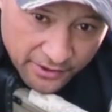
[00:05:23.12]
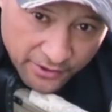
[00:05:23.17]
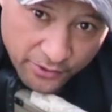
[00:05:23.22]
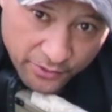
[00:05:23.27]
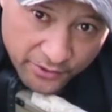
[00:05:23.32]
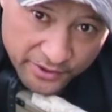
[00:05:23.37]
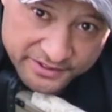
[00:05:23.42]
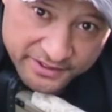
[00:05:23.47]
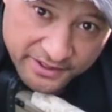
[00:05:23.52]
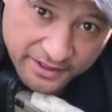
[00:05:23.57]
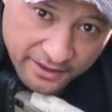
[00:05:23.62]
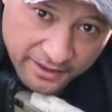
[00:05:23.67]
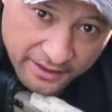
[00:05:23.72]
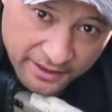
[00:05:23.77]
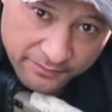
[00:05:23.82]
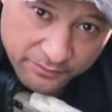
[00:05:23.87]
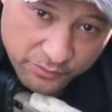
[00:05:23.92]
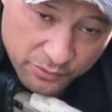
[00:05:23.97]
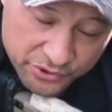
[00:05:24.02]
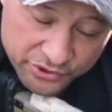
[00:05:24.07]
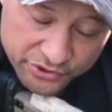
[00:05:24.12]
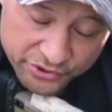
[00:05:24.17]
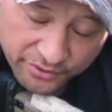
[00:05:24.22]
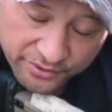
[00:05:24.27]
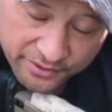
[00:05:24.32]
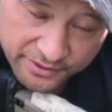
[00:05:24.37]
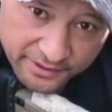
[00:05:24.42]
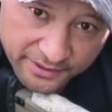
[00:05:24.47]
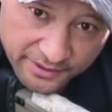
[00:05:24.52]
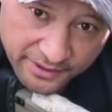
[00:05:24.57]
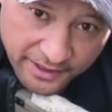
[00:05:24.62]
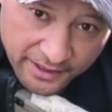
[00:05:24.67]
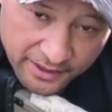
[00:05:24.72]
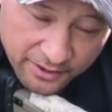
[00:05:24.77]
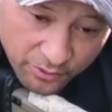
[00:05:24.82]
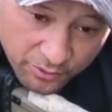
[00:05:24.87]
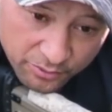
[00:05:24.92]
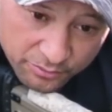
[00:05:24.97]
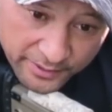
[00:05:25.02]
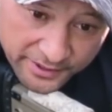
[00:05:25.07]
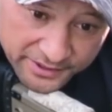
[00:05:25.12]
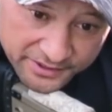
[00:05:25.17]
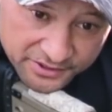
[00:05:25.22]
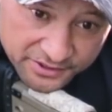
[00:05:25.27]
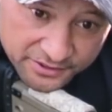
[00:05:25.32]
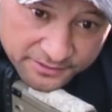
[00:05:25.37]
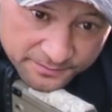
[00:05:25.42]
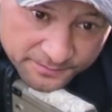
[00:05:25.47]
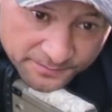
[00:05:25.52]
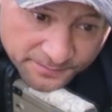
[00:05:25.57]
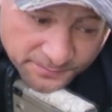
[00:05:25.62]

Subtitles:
nice level shot at long range.